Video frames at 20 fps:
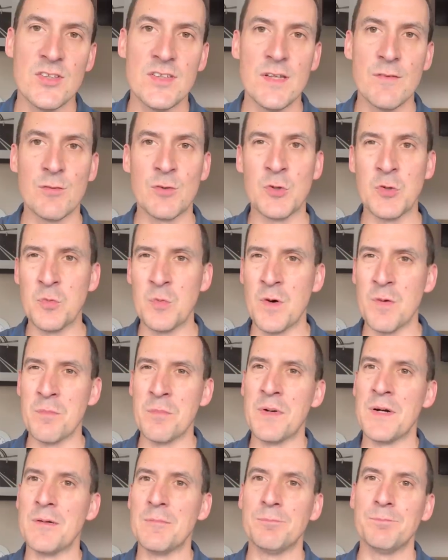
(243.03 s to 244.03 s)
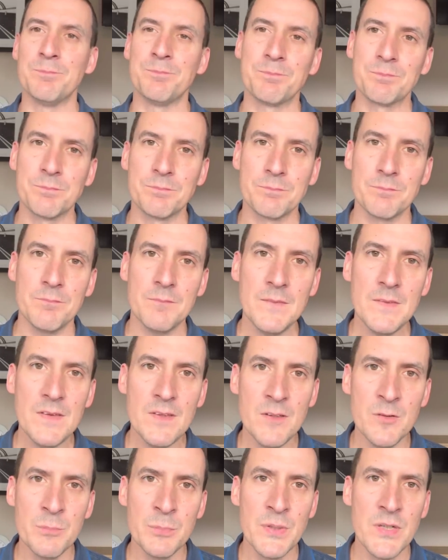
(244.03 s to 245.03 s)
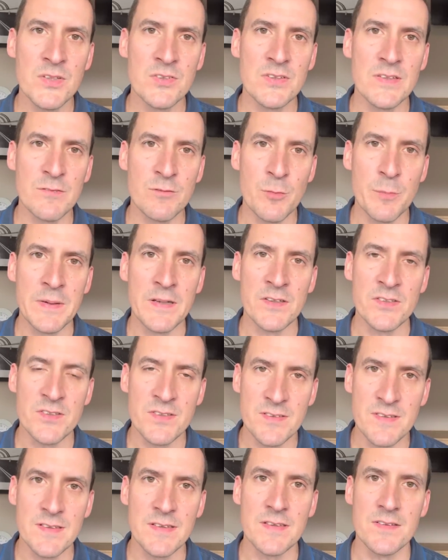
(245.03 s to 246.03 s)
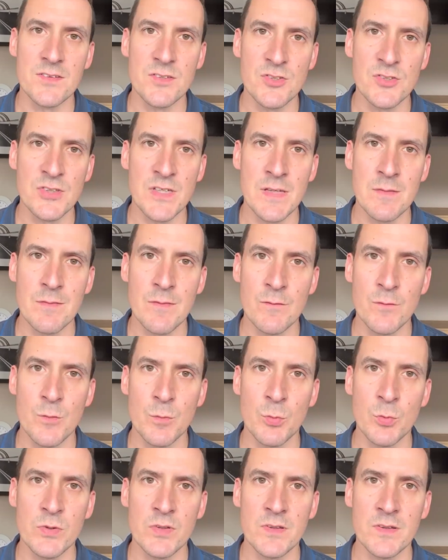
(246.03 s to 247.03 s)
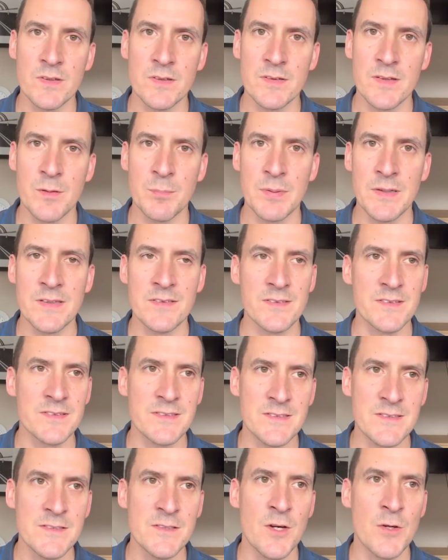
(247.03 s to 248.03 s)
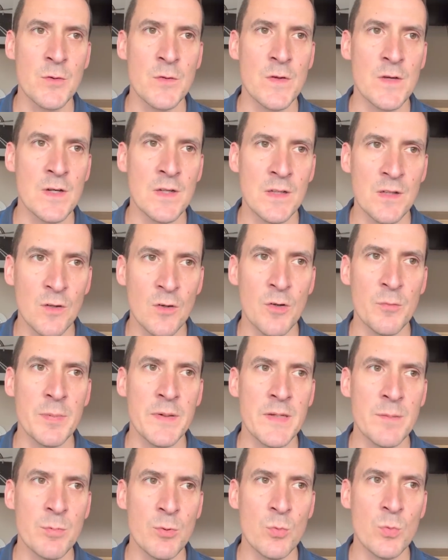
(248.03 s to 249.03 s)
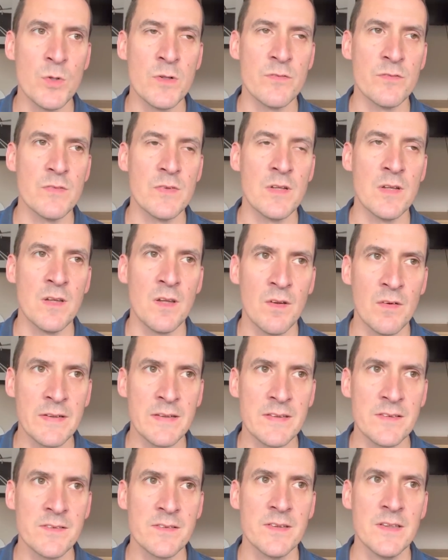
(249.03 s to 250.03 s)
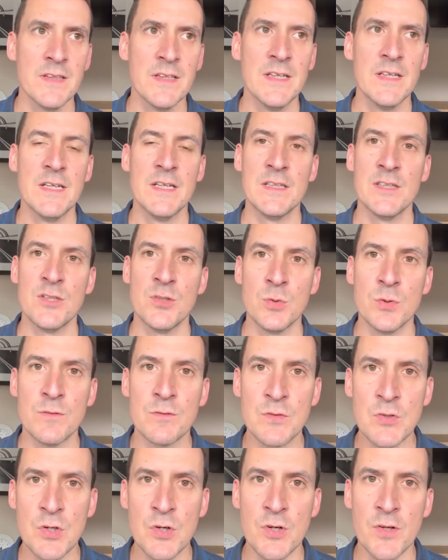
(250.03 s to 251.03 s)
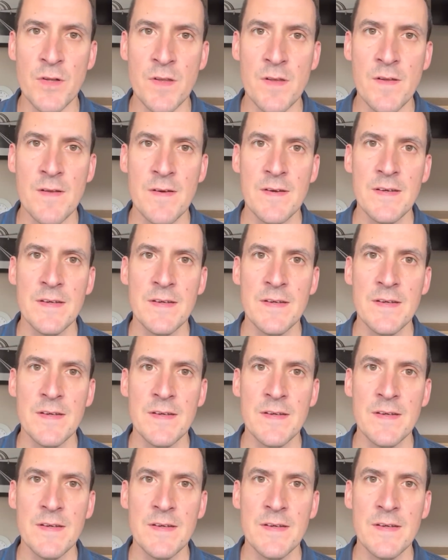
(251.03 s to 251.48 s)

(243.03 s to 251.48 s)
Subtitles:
a difficult one, but personally for me, I just think it's a shame that football isn't going to take place. I just know that a lot of people would have liked to have gone